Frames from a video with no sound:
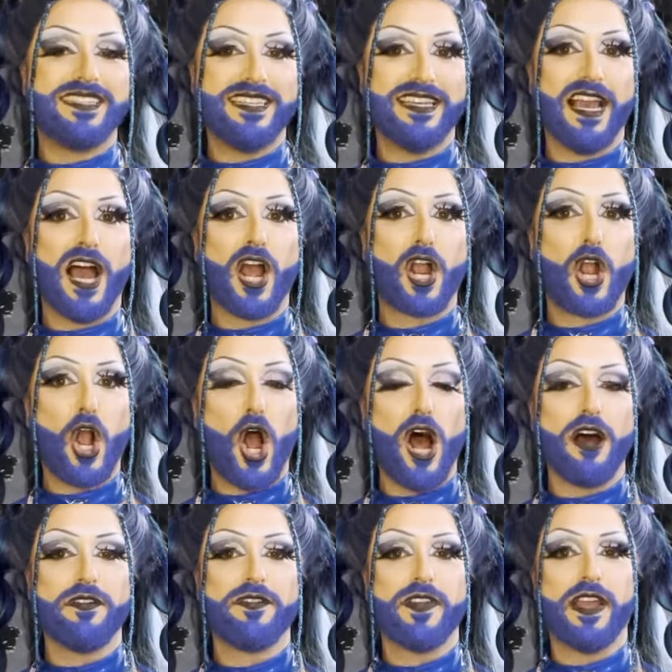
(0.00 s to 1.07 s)
Tia
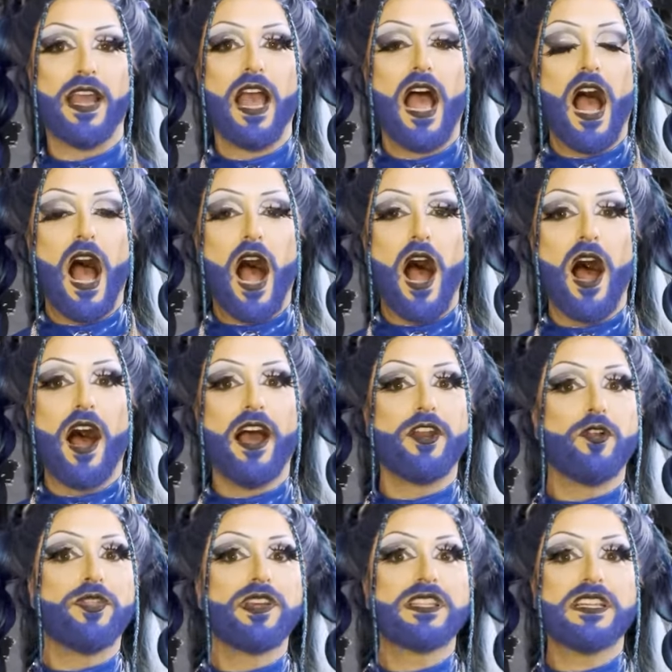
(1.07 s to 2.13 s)
Kofi. Uh, I
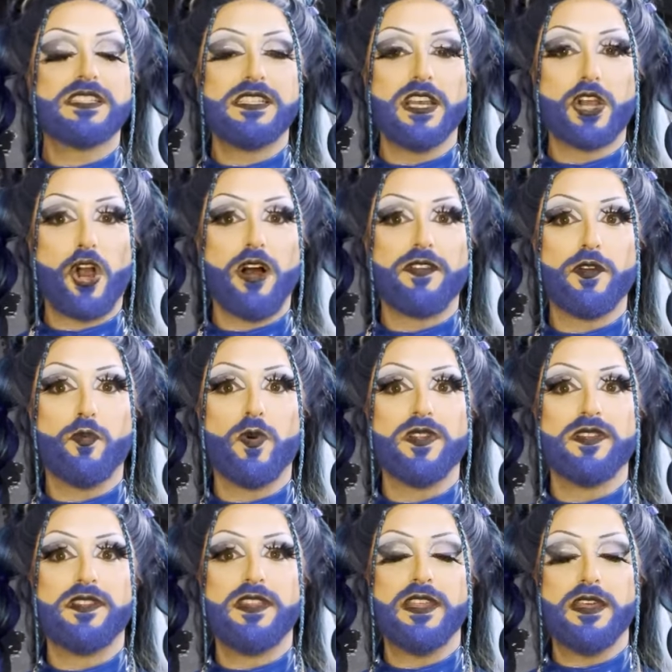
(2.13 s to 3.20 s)
don't think that Tia Kofi
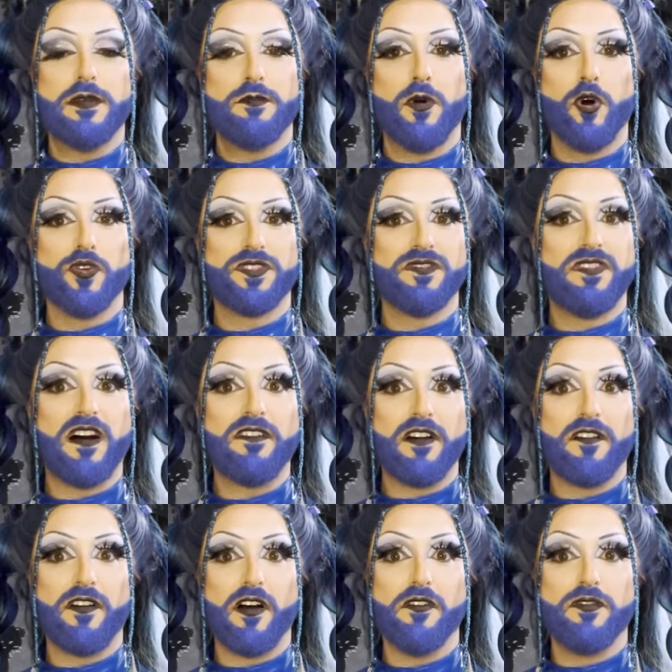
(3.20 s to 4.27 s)
was the most
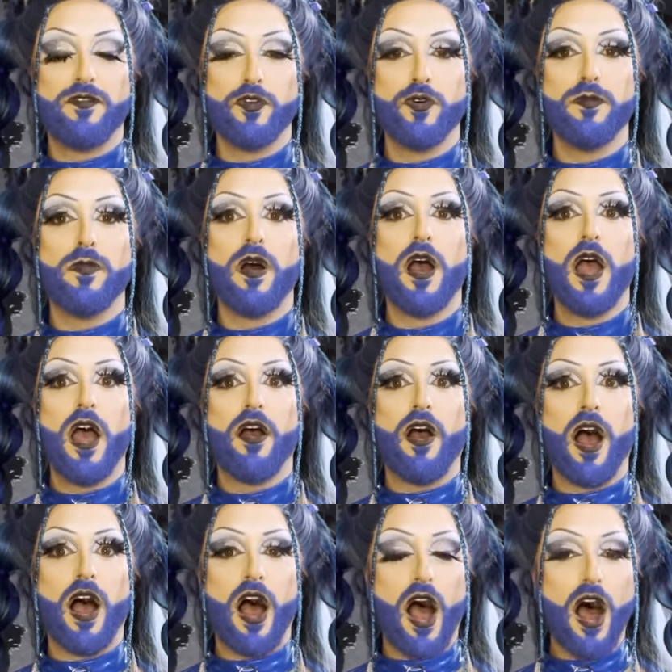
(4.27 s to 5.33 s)
va-va-va-voom
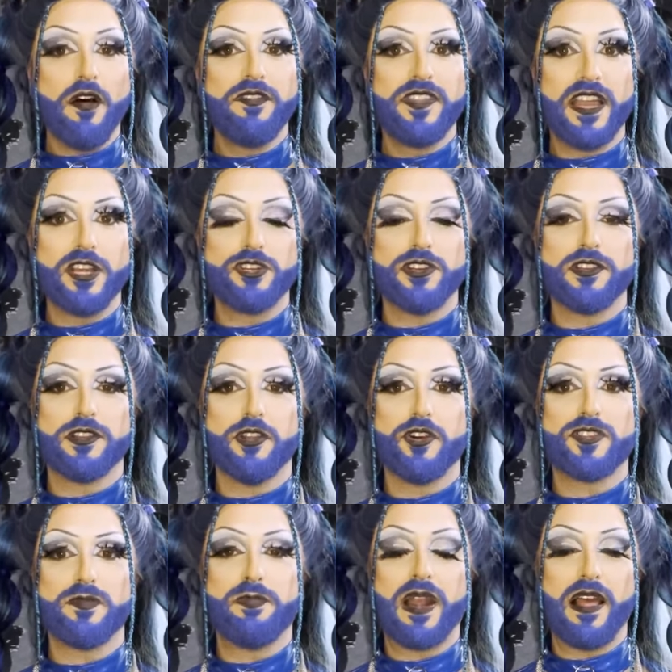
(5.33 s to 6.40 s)
uh, of the entrance
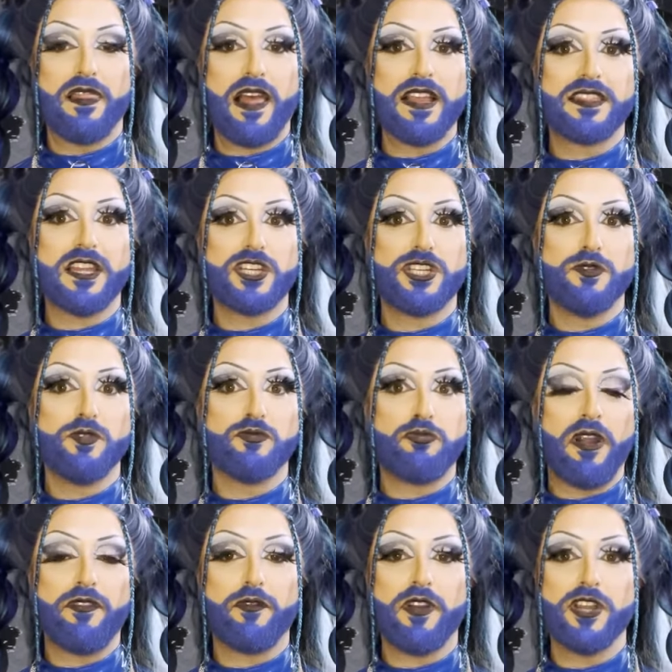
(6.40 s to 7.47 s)
looks, but I like that she was
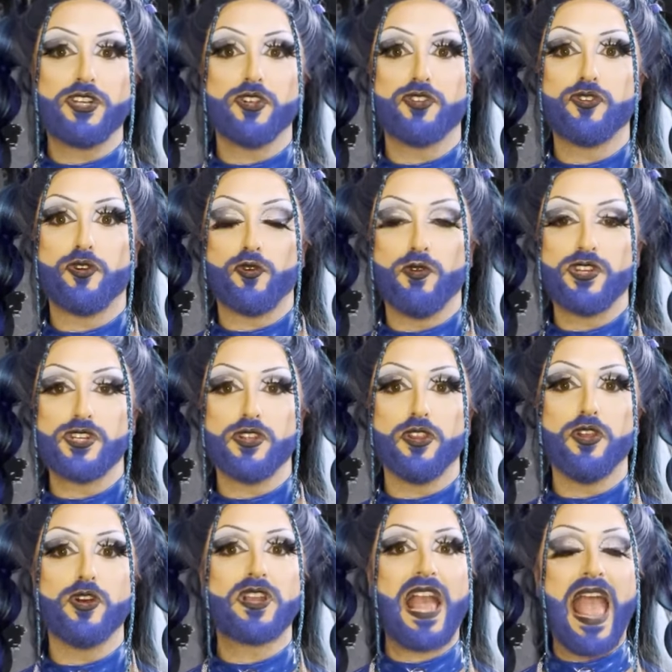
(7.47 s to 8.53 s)
referential to her original
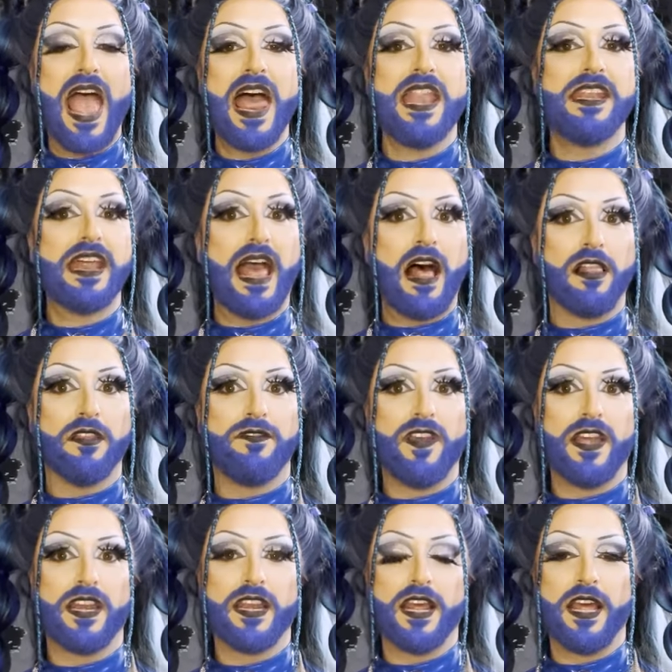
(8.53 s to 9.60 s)
look and
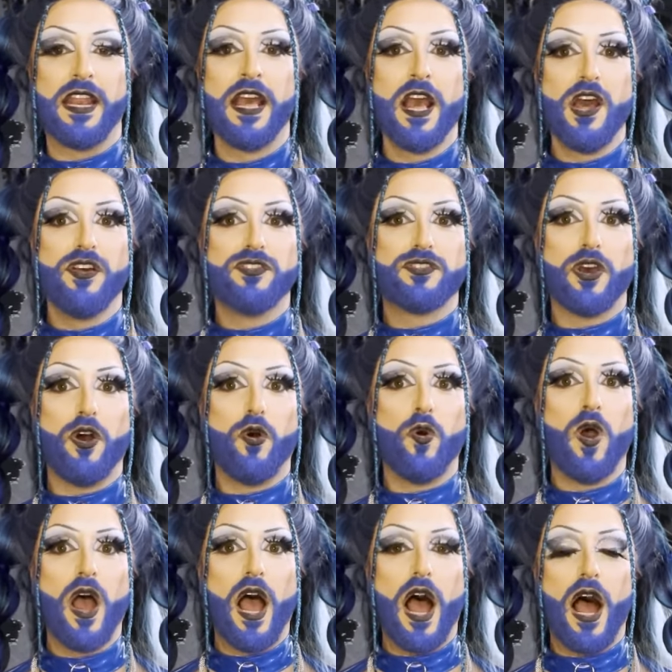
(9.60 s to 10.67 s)
elevated it.
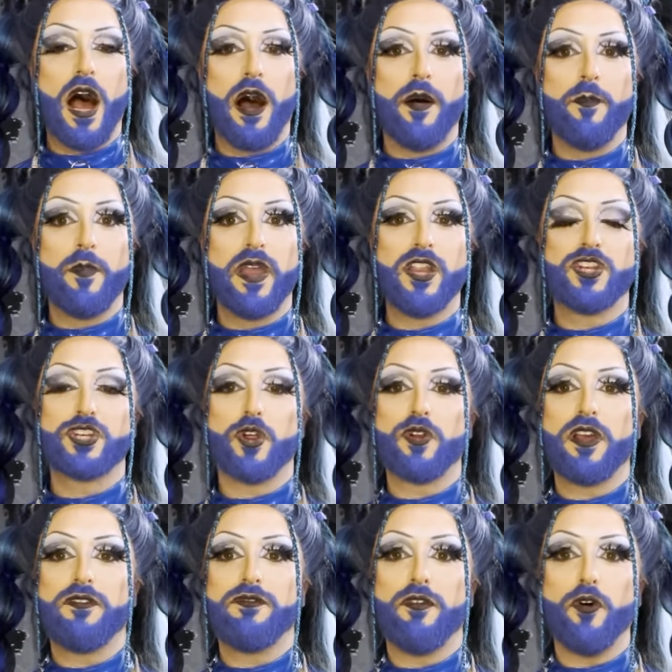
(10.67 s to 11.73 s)
So uh, it showed
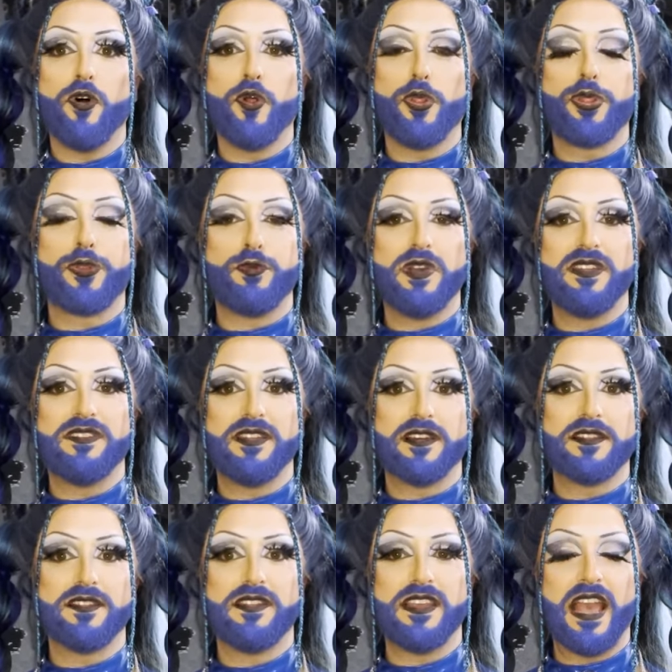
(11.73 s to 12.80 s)
a full three
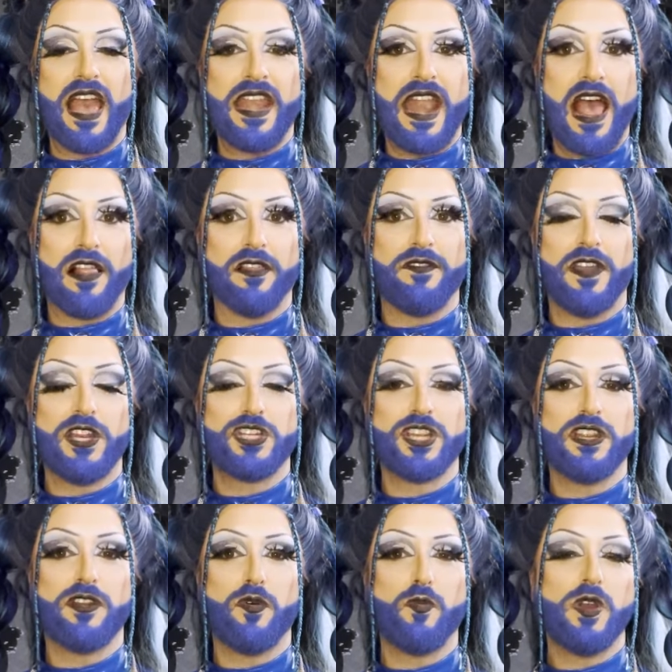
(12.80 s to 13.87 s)
sixty and
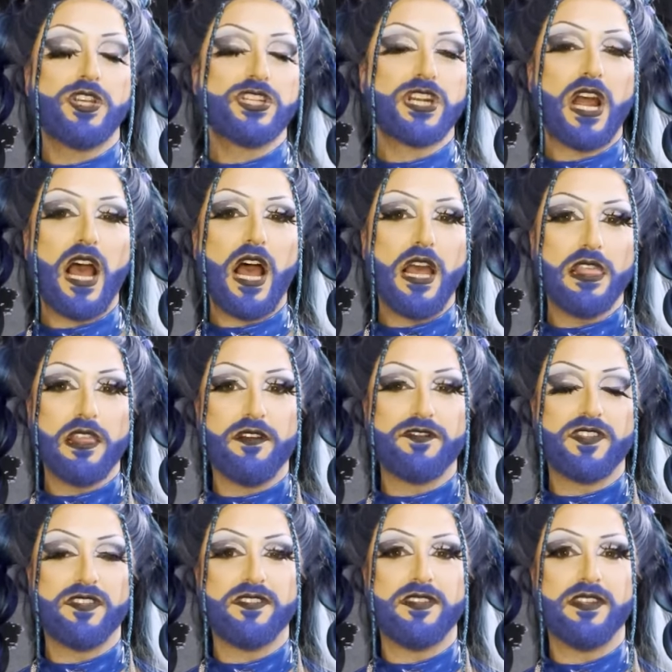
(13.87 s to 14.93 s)
elevation, which I love
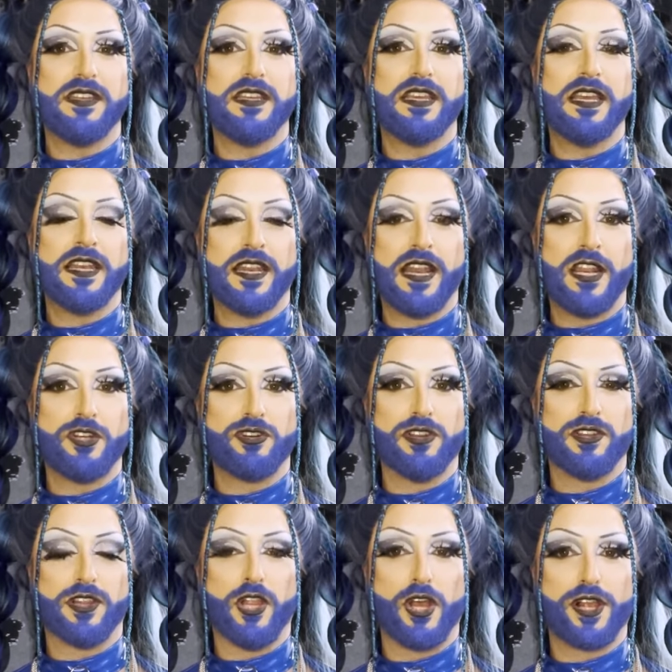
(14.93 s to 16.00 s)
to see in an
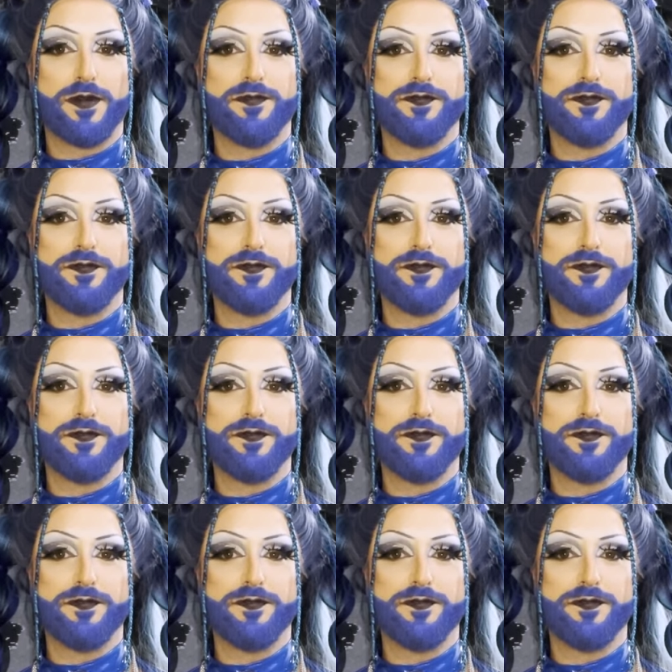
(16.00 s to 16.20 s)
entrance look.